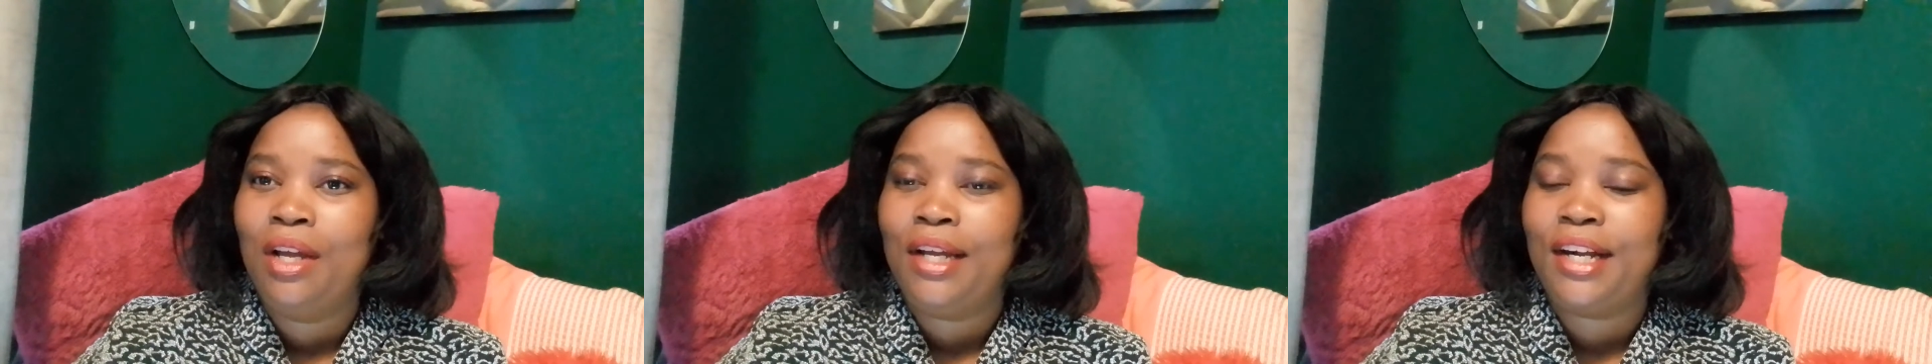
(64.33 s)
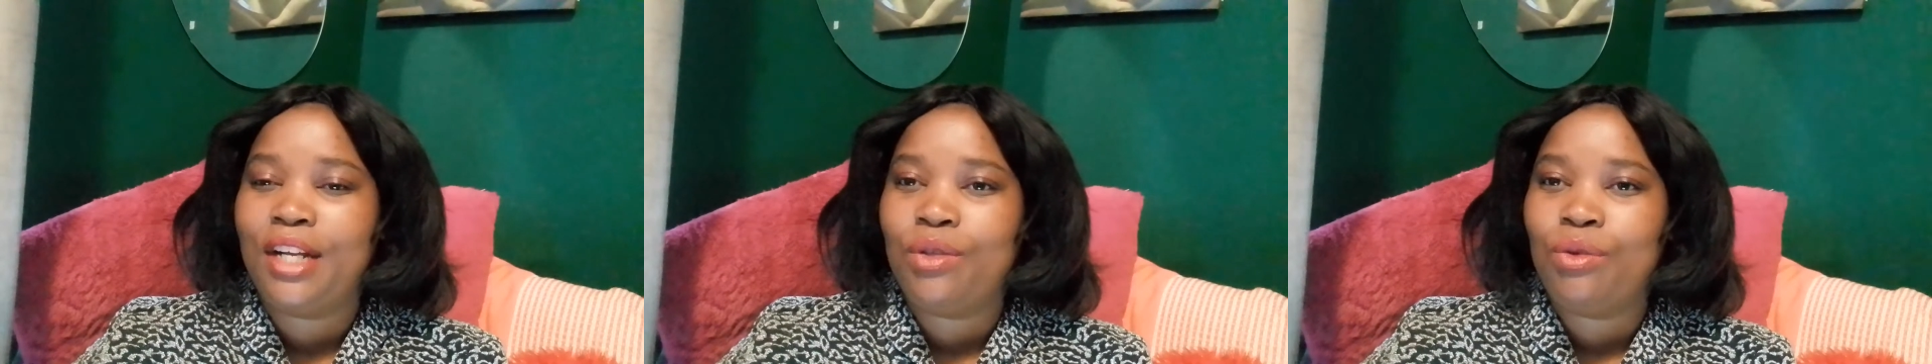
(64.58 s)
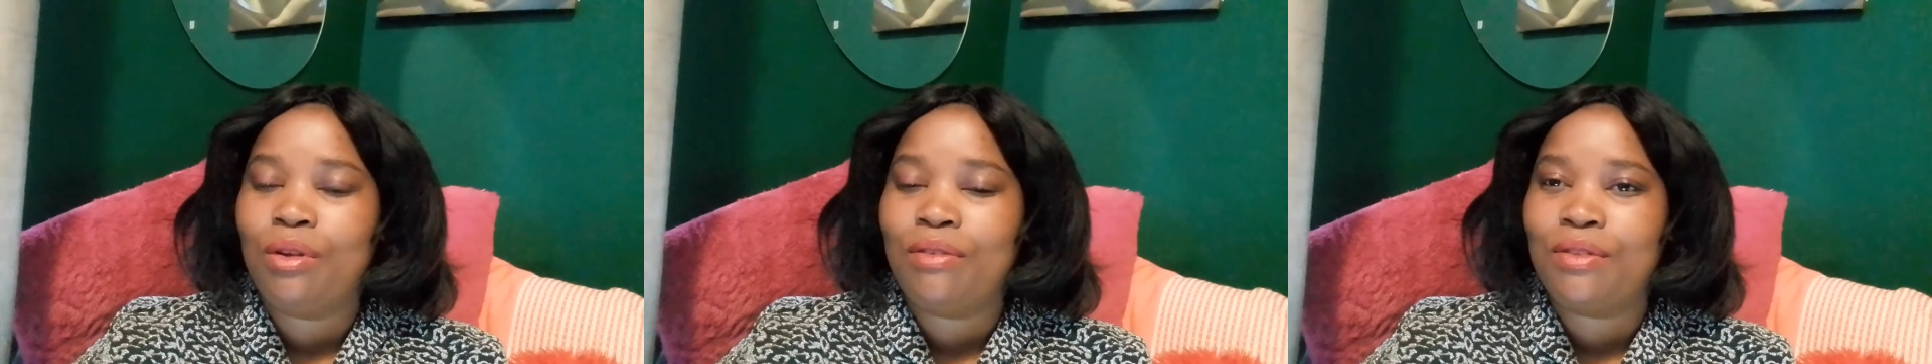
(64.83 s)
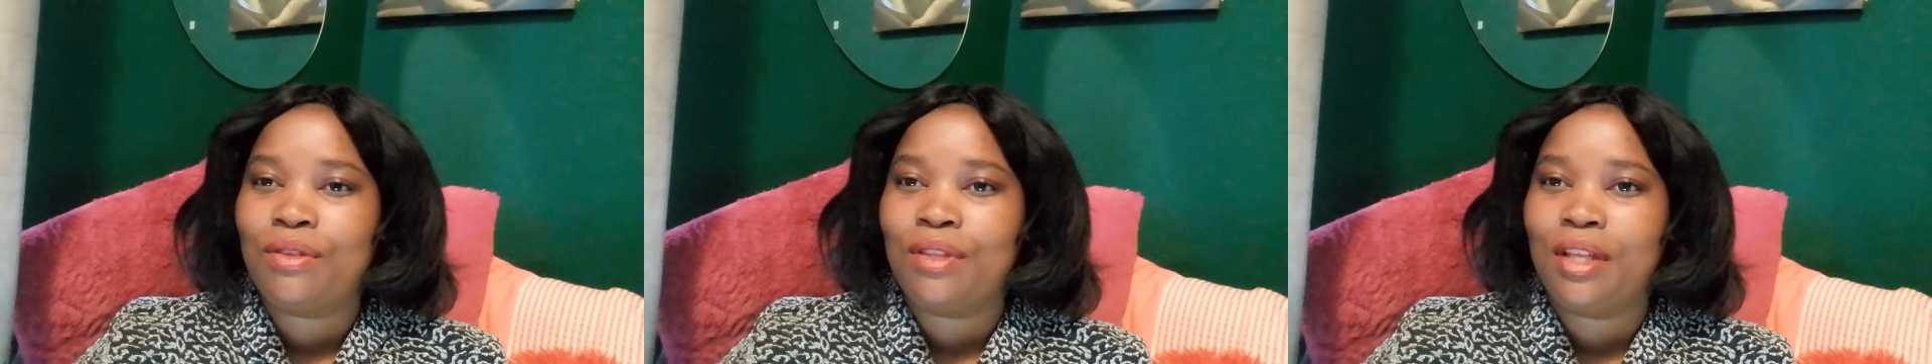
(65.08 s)
grade 12,
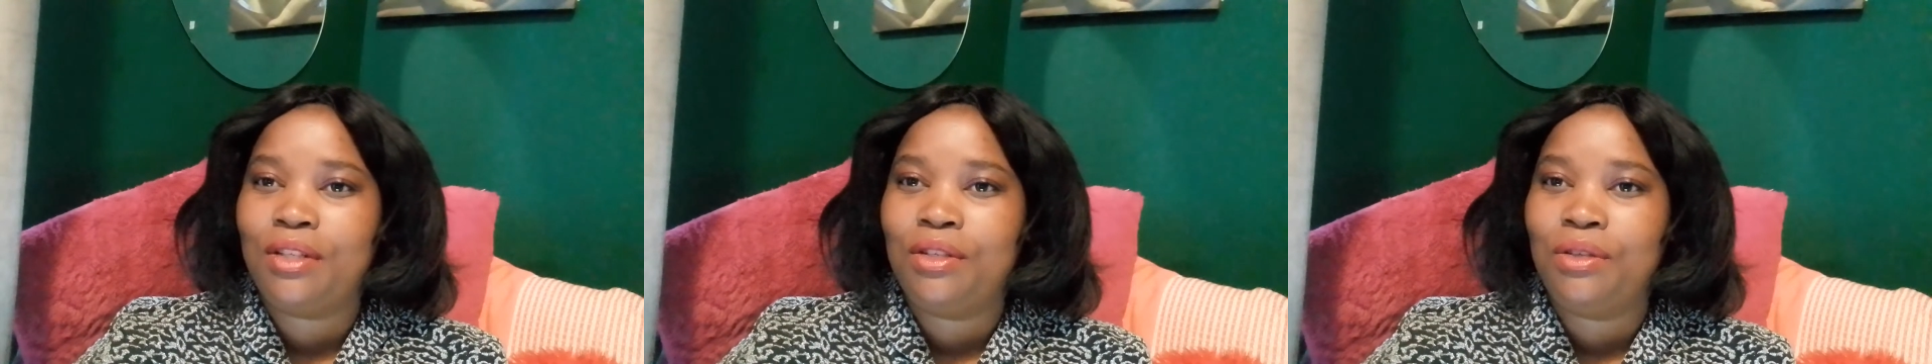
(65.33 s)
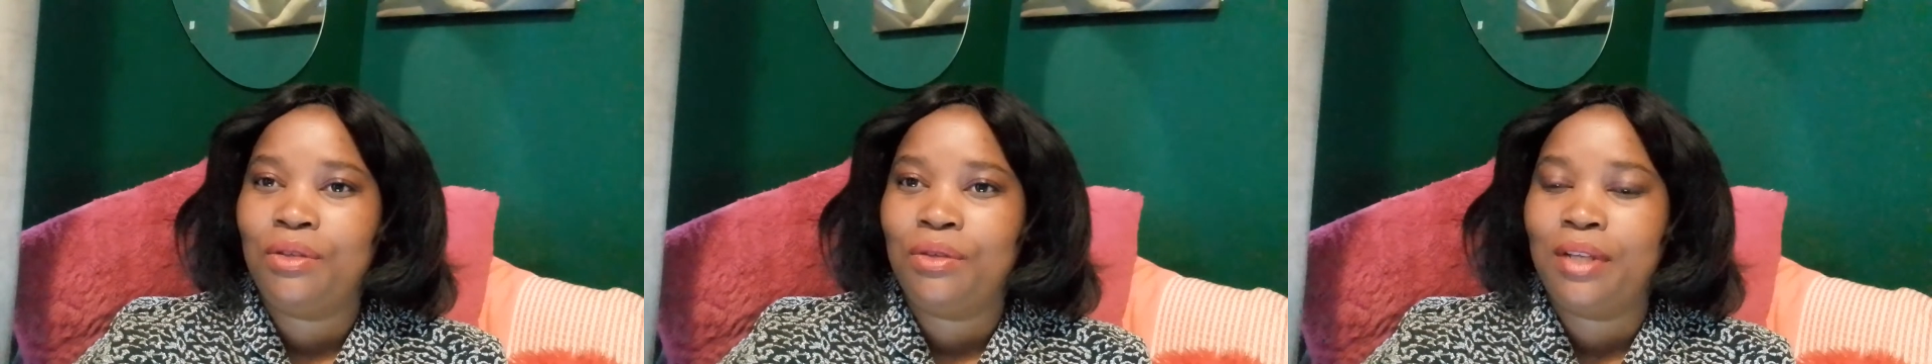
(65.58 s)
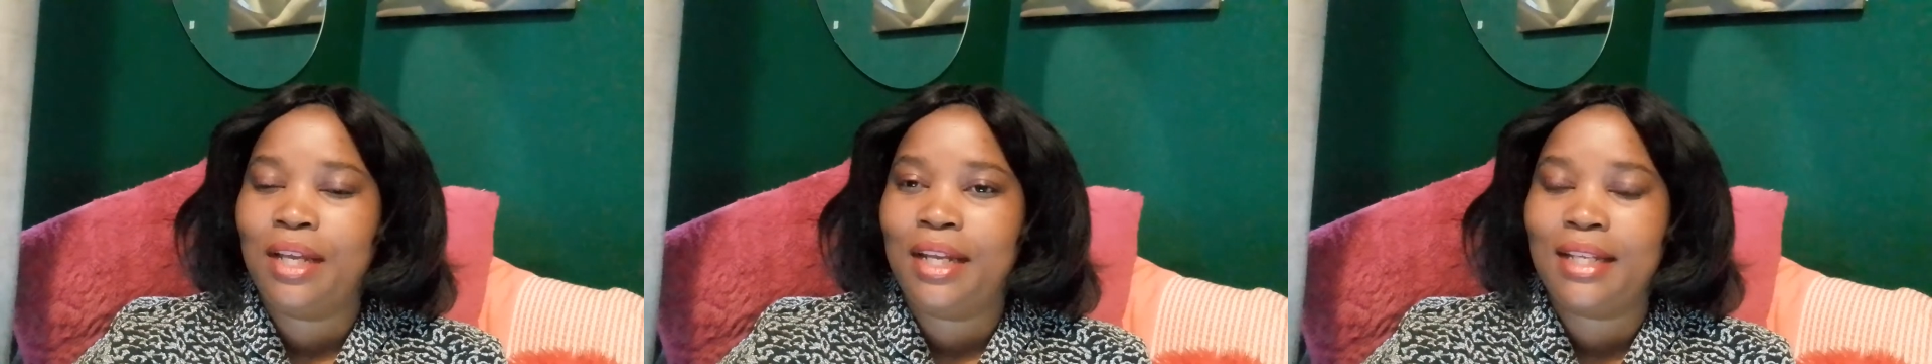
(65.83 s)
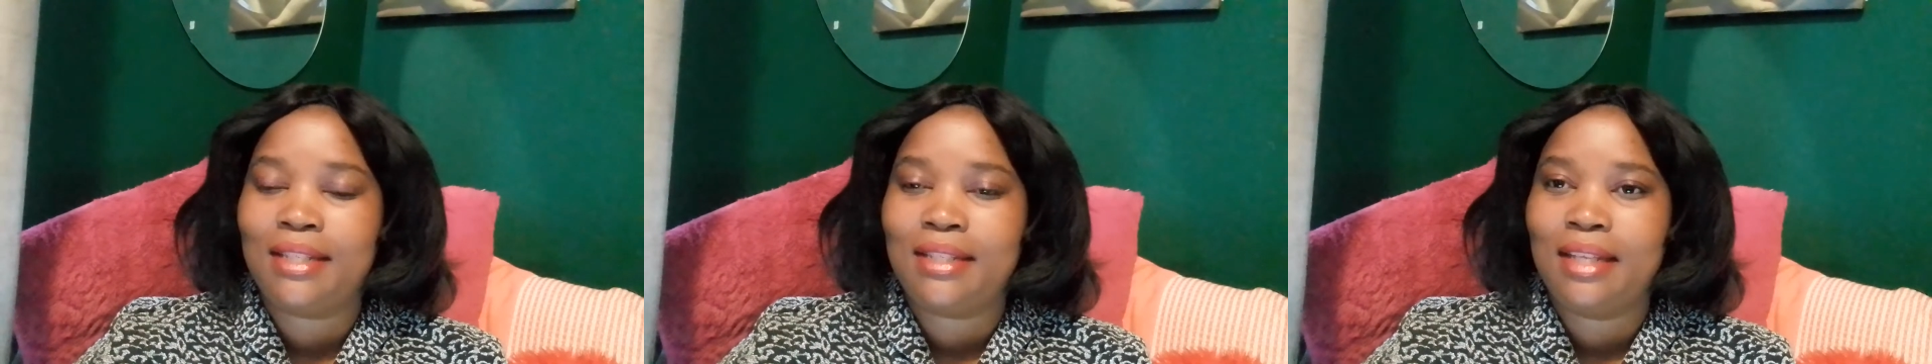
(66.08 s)
so that you can
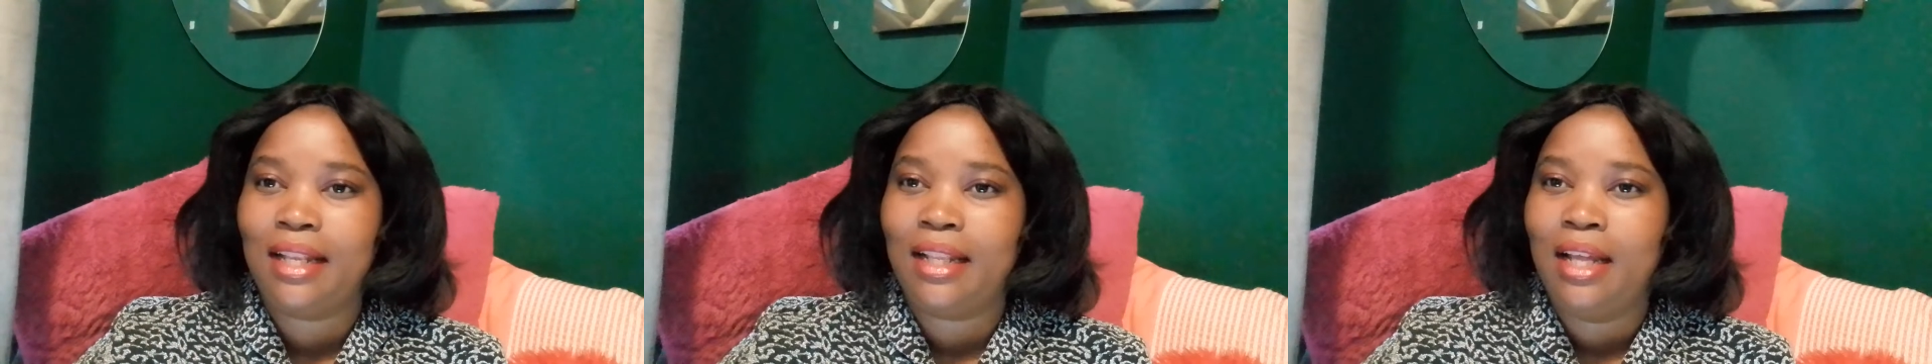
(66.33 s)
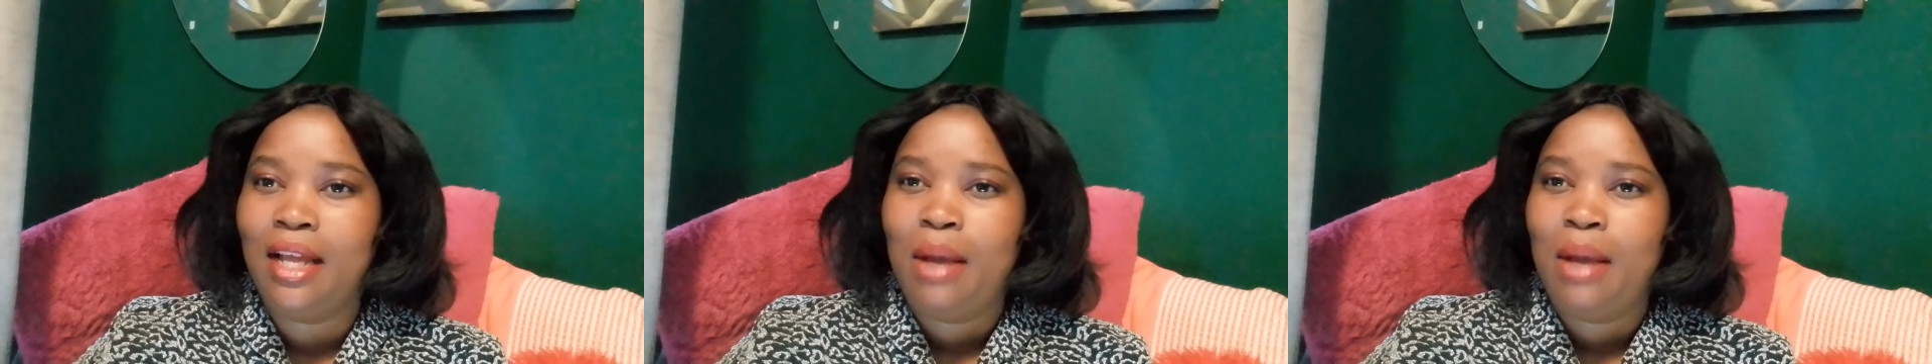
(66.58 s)
excel.